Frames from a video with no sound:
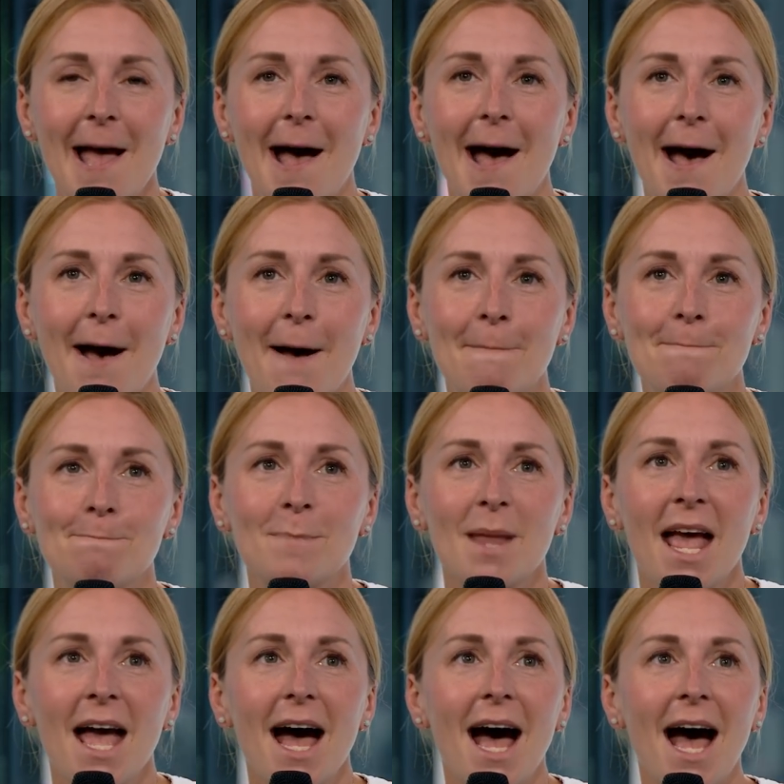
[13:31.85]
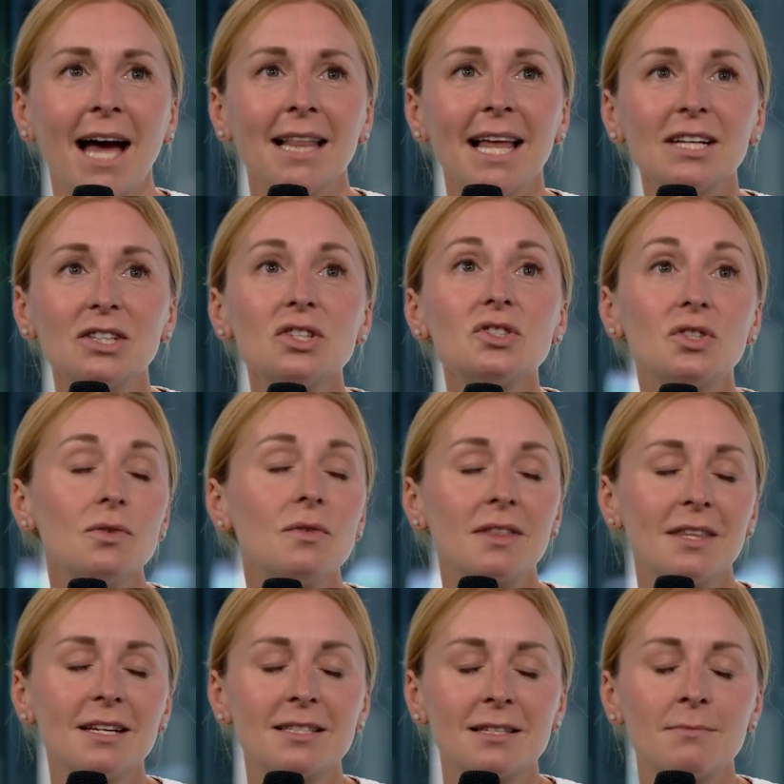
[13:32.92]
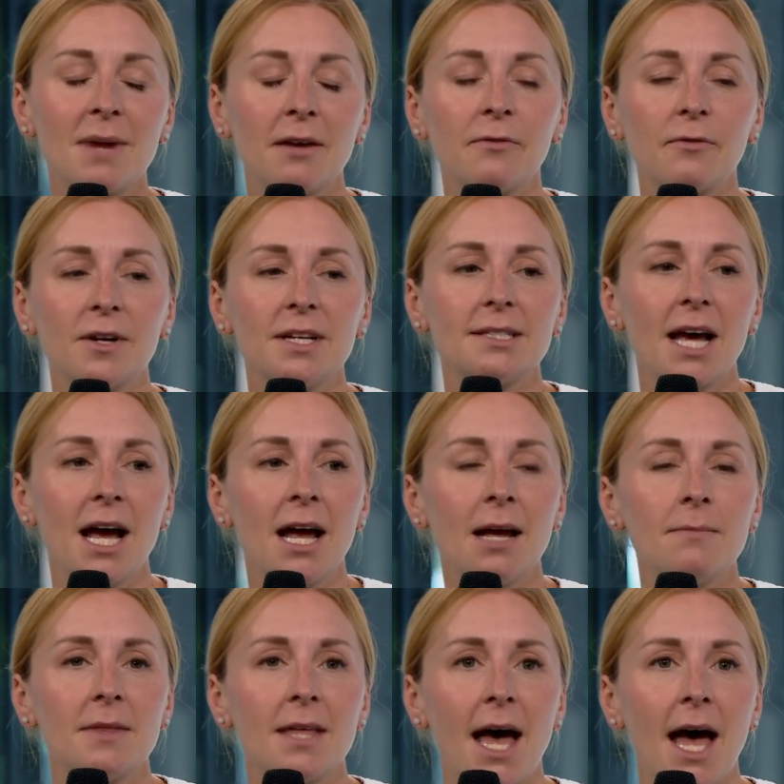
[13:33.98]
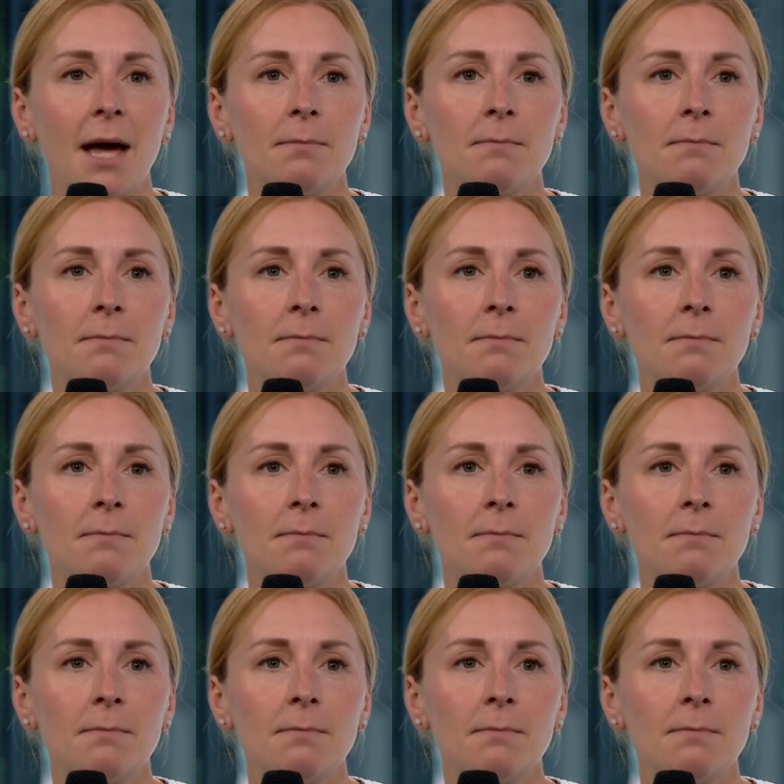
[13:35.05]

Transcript: I like to do things in my free time that